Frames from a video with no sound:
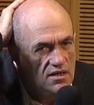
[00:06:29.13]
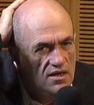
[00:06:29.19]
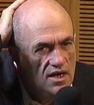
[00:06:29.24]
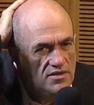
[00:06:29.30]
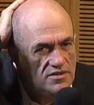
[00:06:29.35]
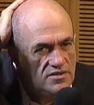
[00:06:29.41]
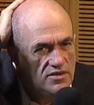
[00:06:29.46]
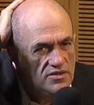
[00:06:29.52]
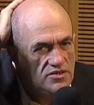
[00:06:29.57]

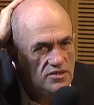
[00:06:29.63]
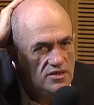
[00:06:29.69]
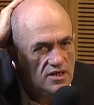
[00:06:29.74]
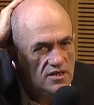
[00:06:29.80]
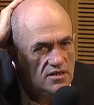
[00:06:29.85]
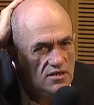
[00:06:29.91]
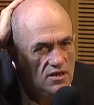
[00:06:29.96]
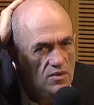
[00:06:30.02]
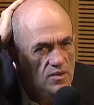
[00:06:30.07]
And so that you
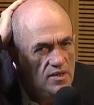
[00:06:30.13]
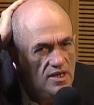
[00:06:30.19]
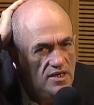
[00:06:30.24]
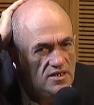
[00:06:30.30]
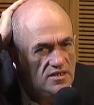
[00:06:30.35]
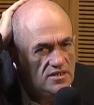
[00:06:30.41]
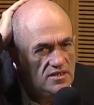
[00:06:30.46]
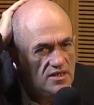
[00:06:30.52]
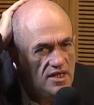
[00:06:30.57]
can go
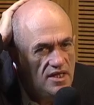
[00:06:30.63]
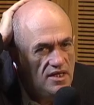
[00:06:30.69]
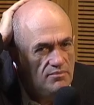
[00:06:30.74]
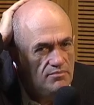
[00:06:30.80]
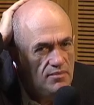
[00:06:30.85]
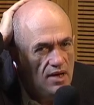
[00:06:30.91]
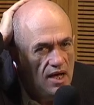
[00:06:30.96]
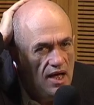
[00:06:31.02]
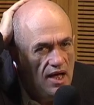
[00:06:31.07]
into the
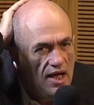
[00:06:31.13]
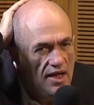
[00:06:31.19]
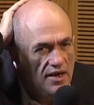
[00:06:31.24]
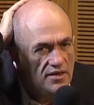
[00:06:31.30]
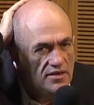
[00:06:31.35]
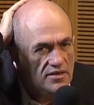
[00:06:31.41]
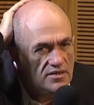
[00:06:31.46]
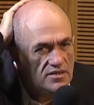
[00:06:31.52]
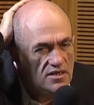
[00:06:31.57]

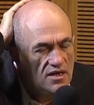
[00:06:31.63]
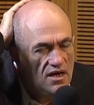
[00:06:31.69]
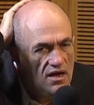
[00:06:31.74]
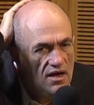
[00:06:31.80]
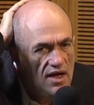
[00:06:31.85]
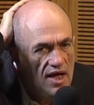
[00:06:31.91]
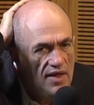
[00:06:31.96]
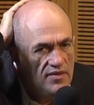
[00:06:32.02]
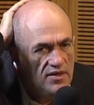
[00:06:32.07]
mind
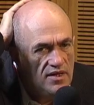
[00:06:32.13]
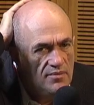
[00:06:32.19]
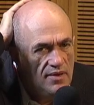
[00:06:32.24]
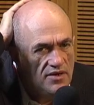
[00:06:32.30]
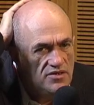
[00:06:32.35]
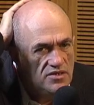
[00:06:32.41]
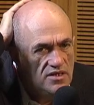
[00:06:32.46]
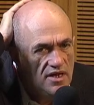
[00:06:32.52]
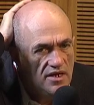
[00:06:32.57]
and the
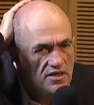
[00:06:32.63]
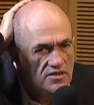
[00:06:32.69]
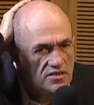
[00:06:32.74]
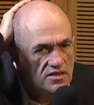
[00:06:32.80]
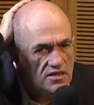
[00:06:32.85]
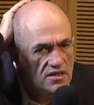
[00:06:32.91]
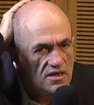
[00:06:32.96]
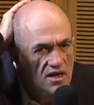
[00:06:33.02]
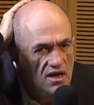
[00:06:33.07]

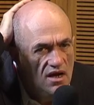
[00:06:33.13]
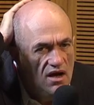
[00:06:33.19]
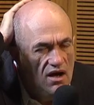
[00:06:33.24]
imagination